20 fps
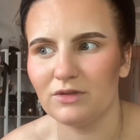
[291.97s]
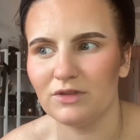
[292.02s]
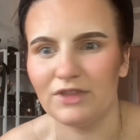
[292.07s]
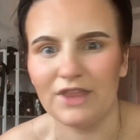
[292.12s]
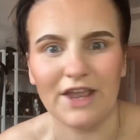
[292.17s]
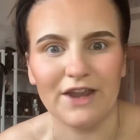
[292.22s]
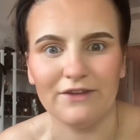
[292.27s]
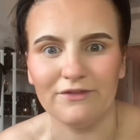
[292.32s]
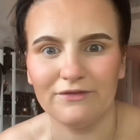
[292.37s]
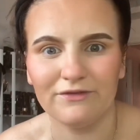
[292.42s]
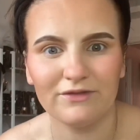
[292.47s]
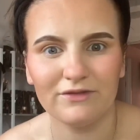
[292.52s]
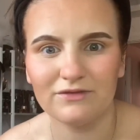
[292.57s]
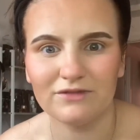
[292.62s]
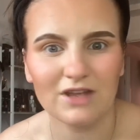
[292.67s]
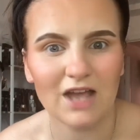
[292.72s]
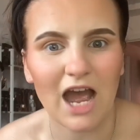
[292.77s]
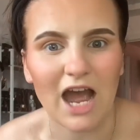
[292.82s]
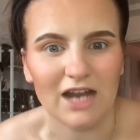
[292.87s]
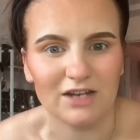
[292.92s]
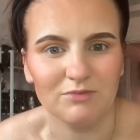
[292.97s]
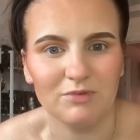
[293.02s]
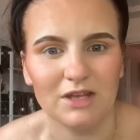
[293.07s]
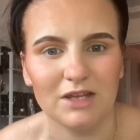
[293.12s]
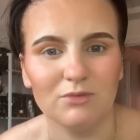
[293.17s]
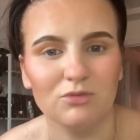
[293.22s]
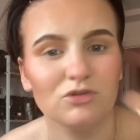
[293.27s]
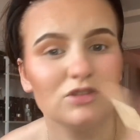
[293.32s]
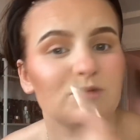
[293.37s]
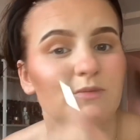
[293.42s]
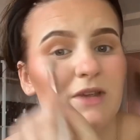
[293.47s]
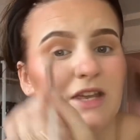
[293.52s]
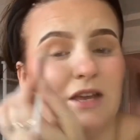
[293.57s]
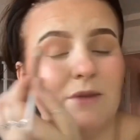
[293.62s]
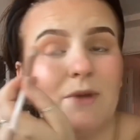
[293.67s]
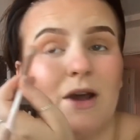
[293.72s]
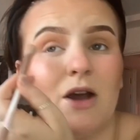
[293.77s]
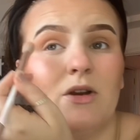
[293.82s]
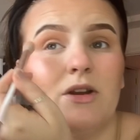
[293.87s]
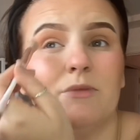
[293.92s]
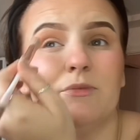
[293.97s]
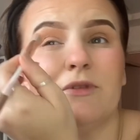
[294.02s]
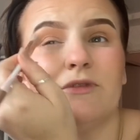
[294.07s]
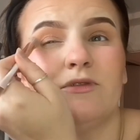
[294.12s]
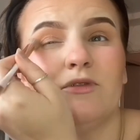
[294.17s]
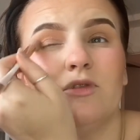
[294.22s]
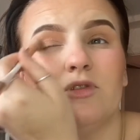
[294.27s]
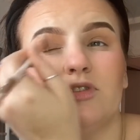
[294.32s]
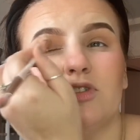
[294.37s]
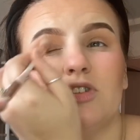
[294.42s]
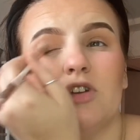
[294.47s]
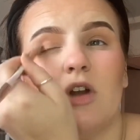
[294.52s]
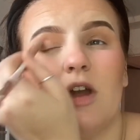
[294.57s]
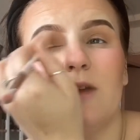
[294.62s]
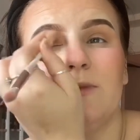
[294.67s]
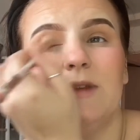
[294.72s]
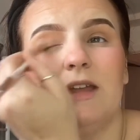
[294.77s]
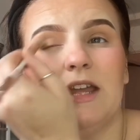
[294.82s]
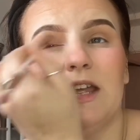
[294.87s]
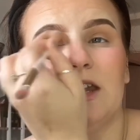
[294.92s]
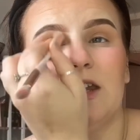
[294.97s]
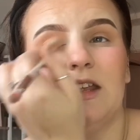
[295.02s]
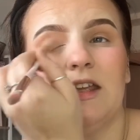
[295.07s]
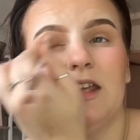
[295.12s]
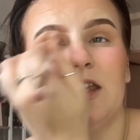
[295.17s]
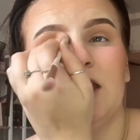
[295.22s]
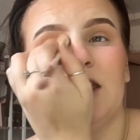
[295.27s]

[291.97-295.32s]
they've had people speak about it before. Do you know what I mean?